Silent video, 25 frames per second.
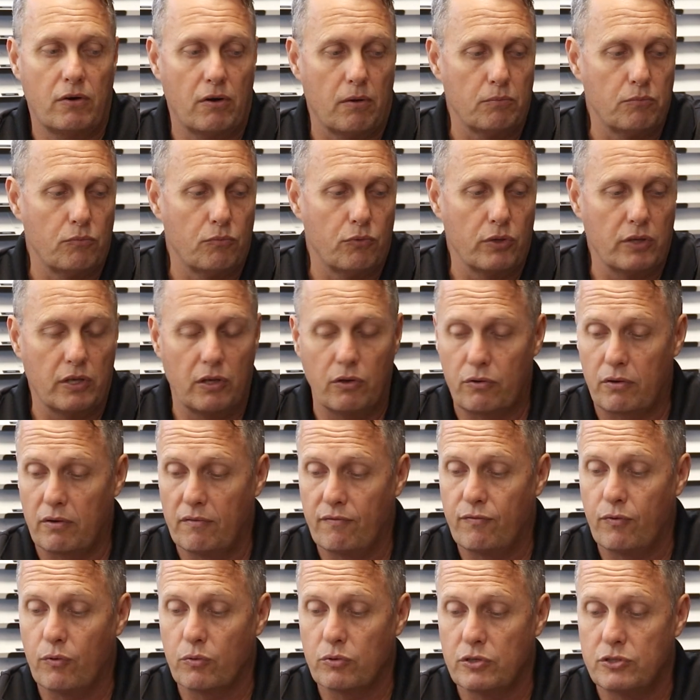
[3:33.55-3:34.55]
and I'm really
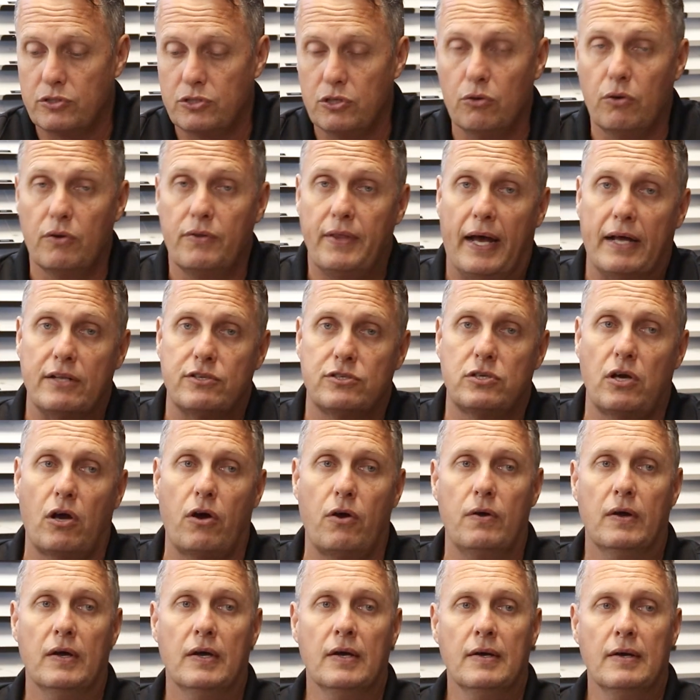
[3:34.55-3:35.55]
looking forward to doing that.
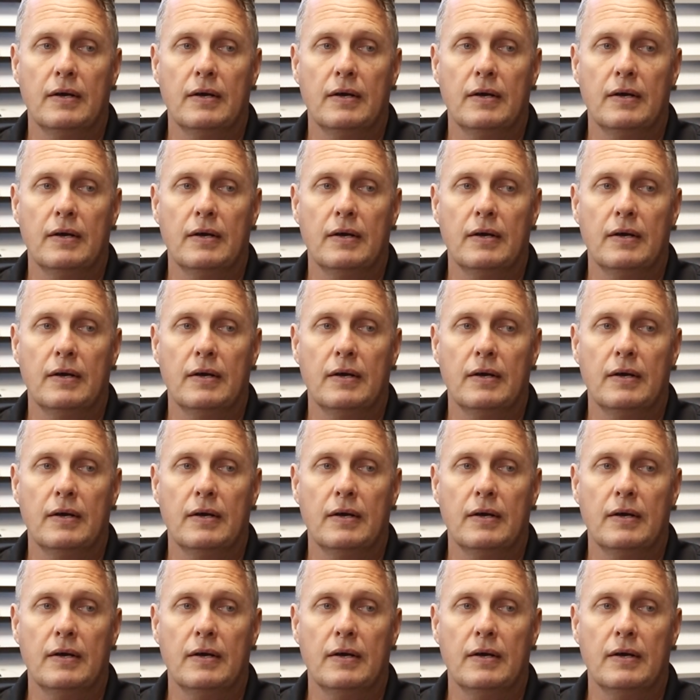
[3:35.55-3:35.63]
So,